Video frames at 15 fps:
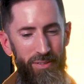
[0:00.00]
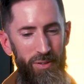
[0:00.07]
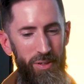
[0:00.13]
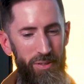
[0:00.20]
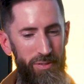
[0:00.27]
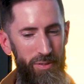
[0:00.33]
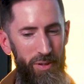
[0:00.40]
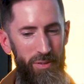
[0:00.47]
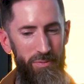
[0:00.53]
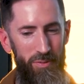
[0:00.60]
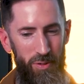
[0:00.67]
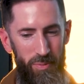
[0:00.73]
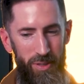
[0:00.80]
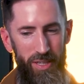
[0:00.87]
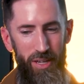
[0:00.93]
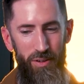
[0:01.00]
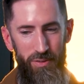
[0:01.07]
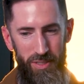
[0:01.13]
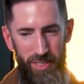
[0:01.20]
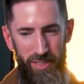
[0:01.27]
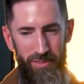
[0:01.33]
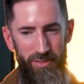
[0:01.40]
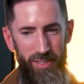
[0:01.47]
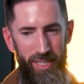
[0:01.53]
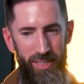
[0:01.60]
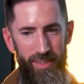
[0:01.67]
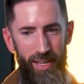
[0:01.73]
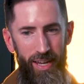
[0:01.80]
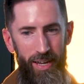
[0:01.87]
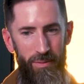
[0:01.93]
don't normally over deliver
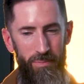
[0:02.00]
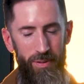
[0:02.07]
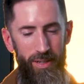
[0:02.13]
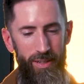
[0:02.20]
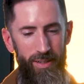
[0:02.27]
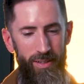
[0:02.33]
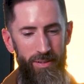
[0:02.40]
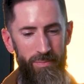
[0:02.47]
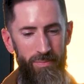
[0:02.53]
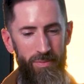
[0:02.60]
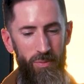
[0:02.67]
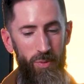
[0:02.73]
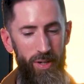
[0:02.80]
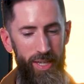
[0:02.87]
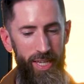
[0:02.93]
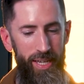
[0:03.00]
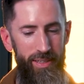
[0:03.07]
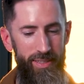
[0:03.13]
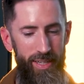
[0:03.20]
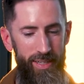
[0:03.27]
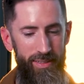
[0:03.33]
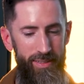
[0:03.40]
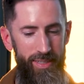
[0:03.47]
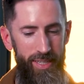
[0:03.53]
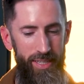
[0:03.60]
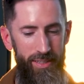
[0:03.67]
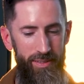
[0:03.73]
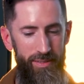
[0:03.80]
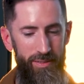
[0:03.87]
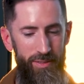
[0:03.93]
like that, but one case I did